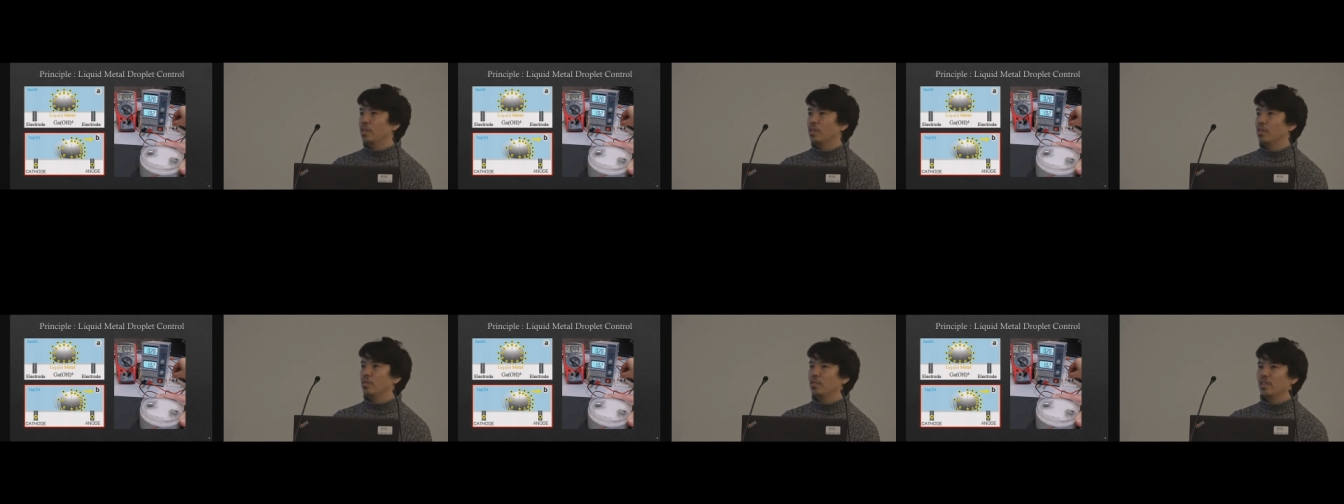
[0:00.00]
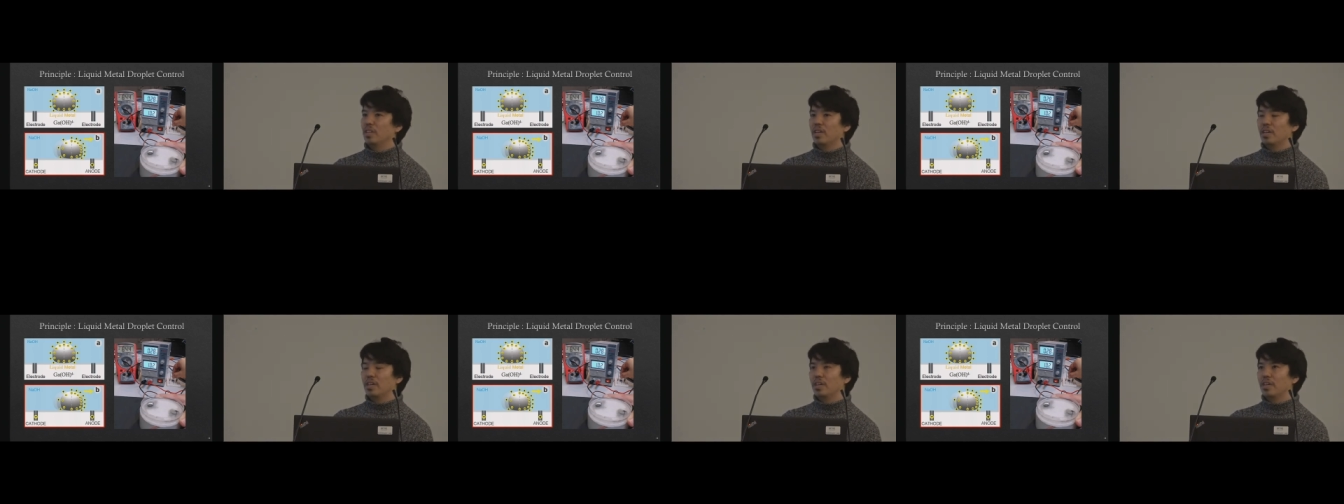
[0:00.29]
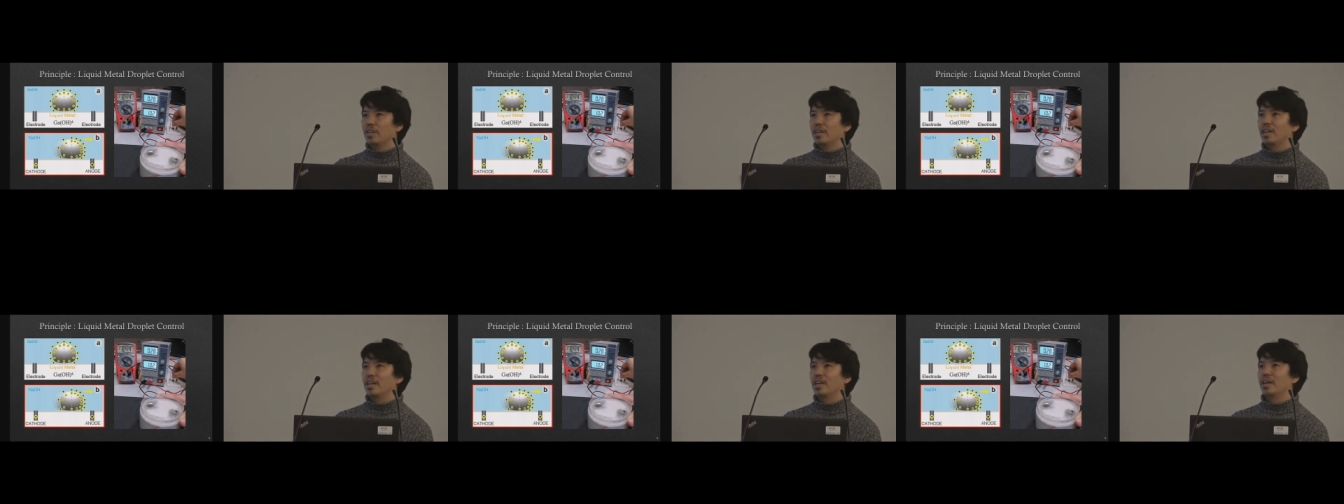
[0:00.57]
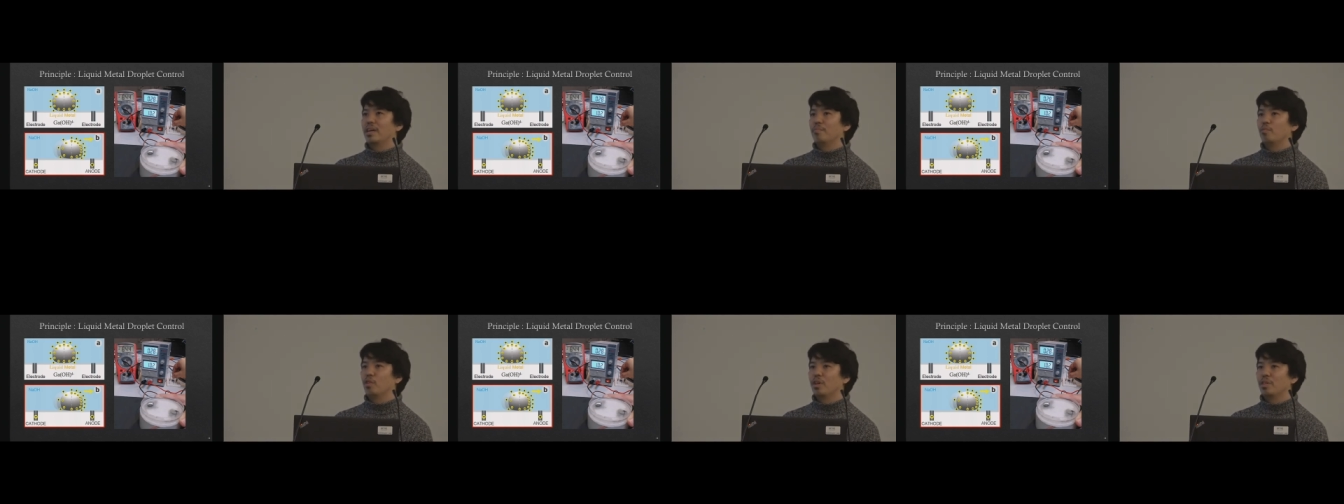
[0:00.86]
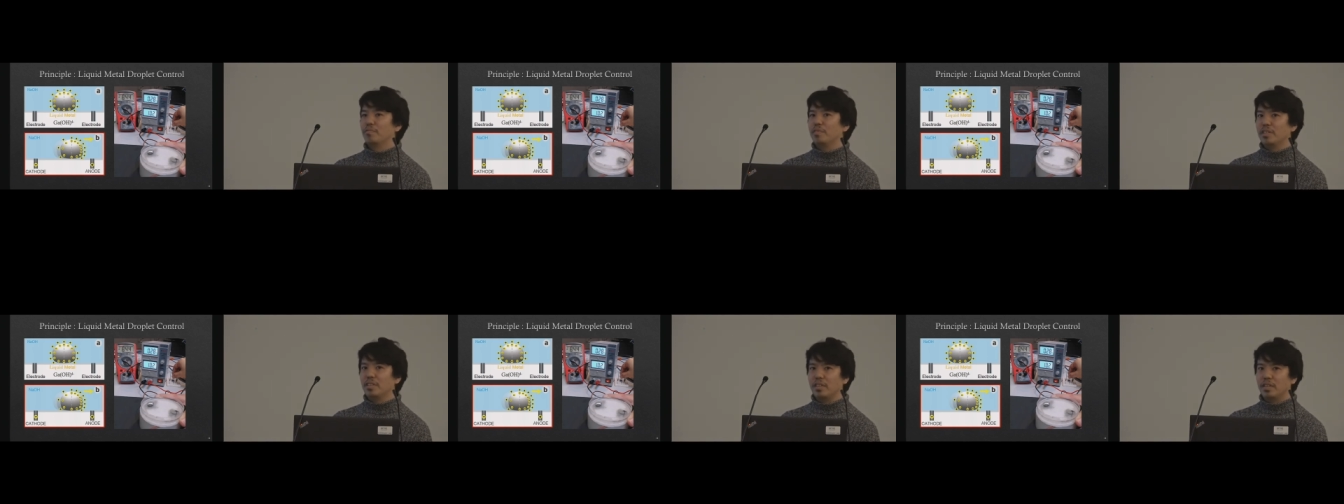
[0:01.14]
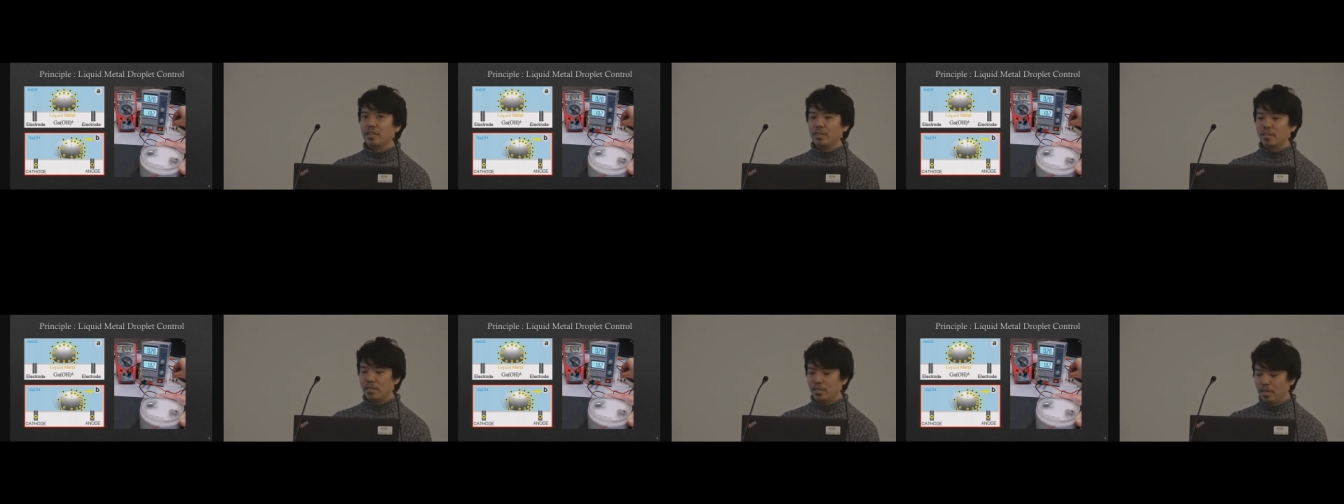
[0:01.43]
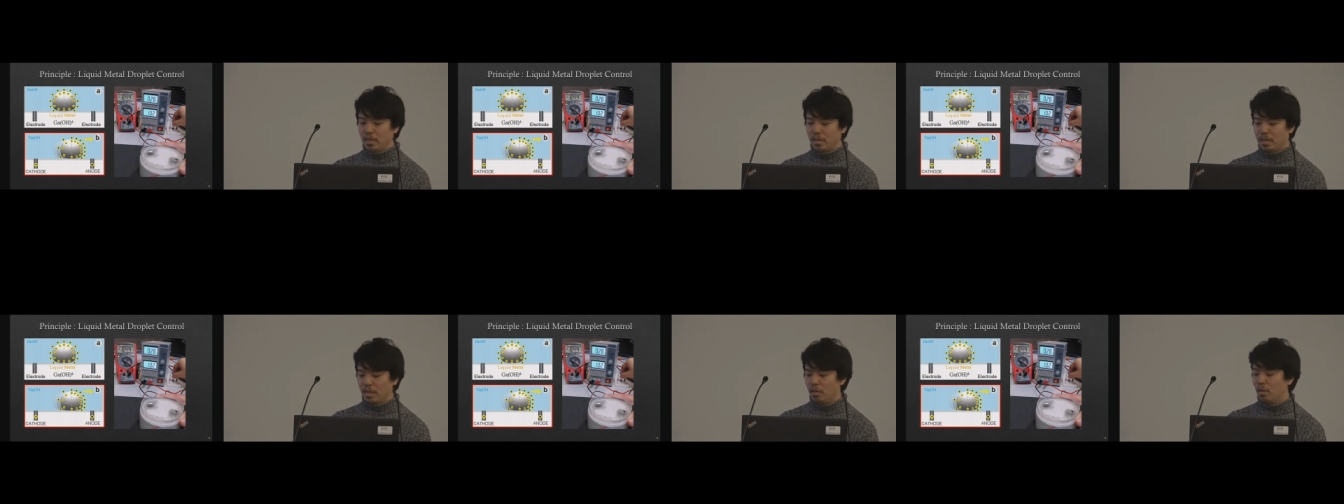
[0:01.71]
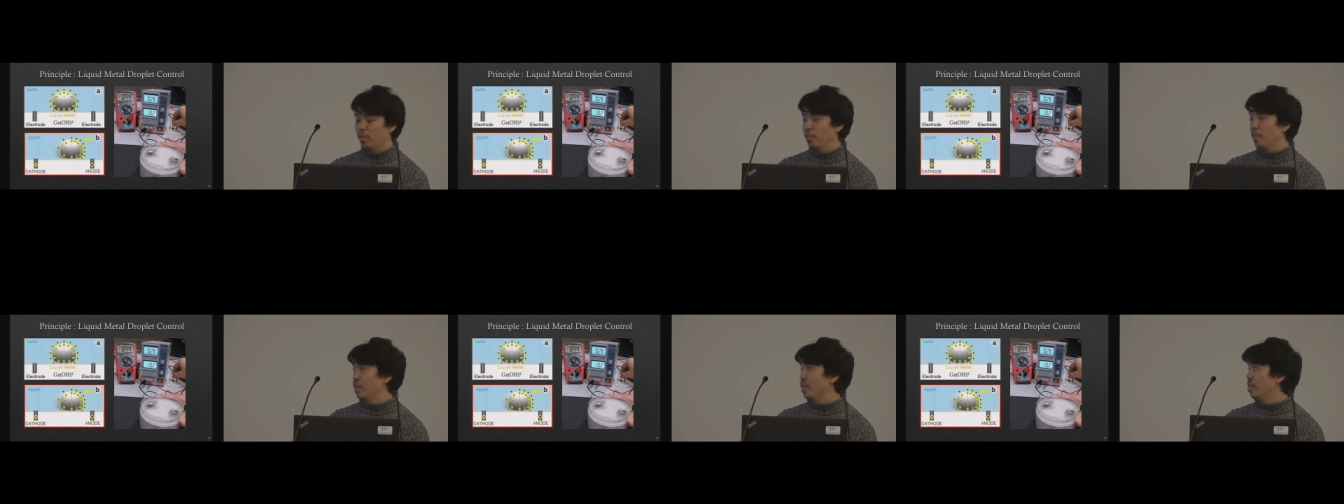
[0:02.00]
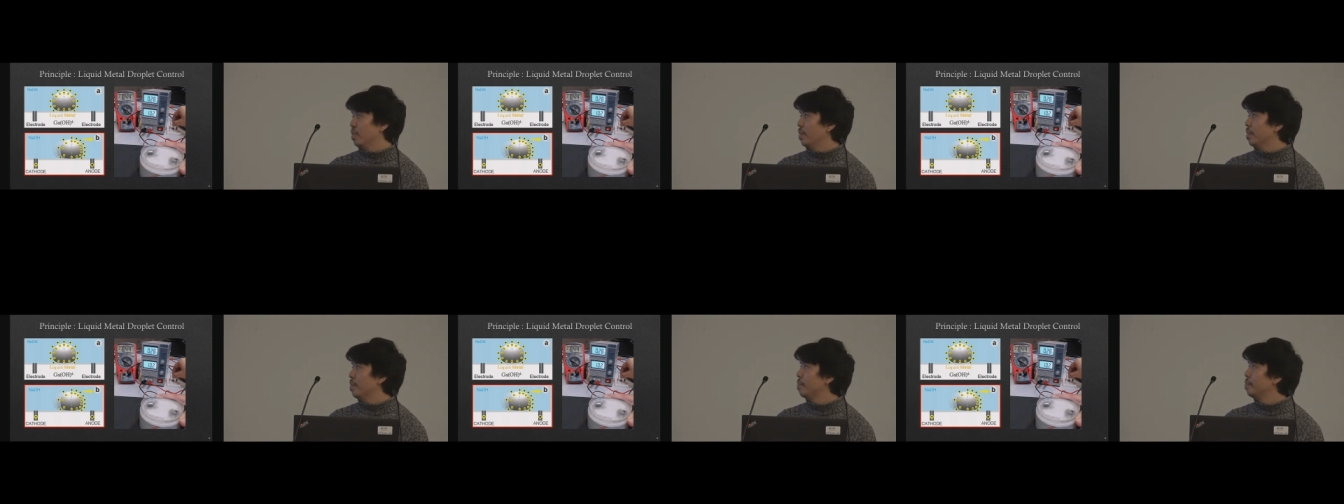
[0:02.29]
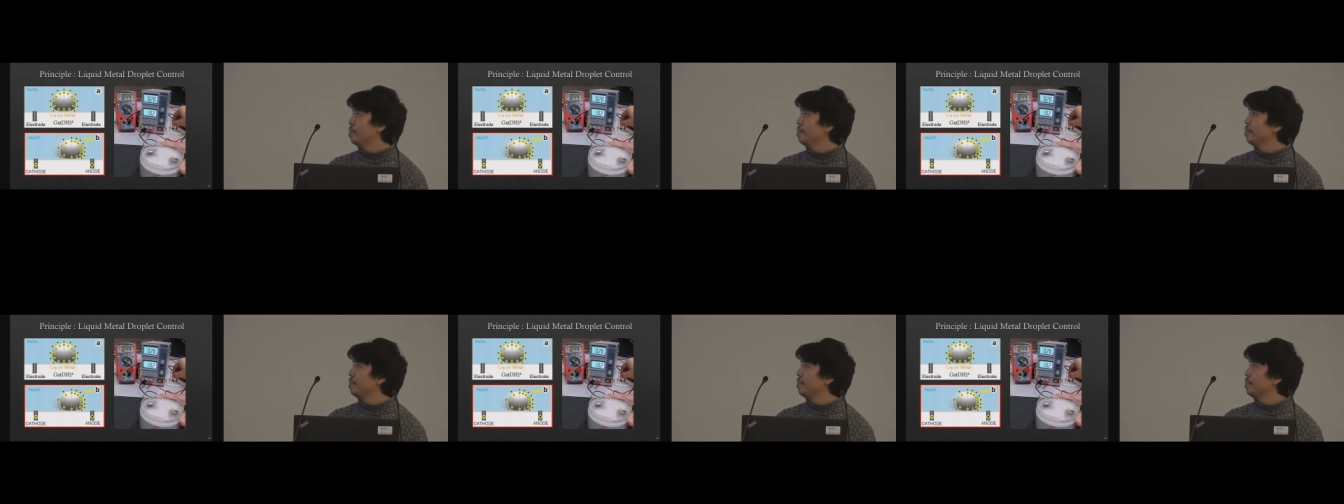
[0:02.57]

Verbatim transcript: going on the more physics community.